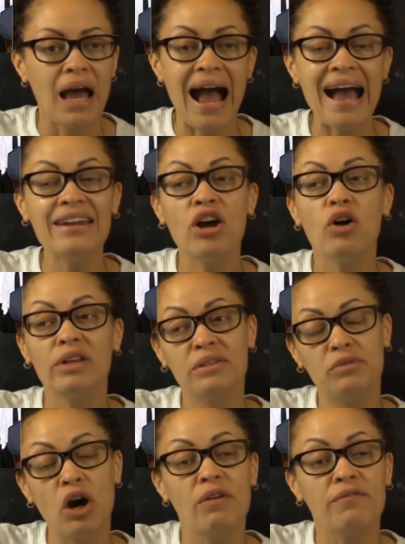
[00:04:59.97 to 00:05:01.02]
I know
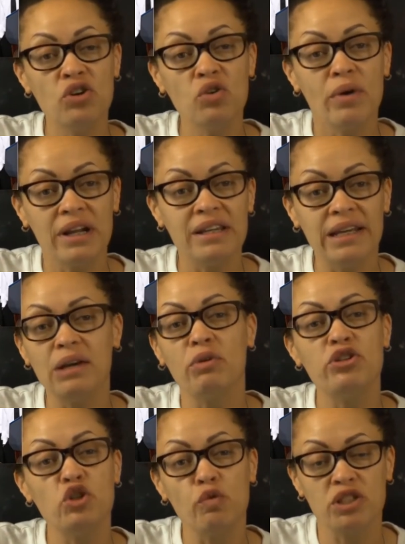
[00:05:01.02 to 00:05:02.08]
that though, if you went and did
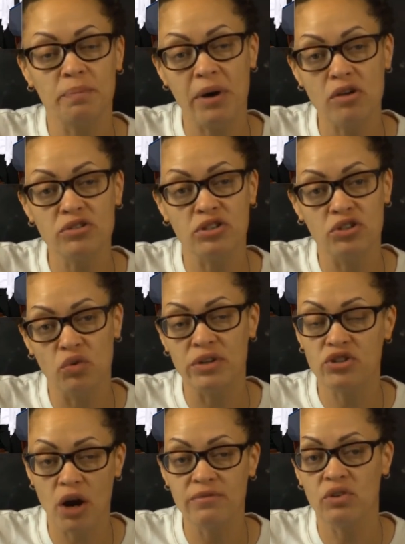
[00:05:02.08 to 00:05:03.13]
what you were supposed to do in
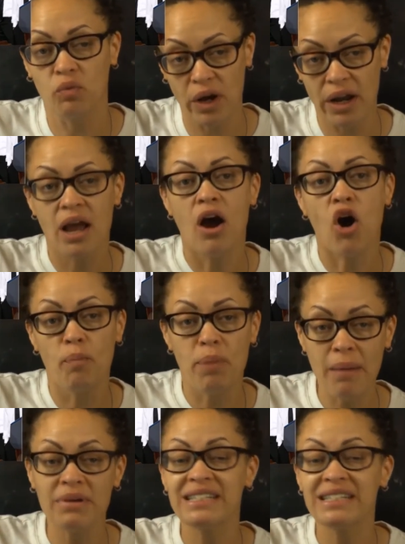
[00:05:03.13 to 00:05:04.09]
terms of what Obama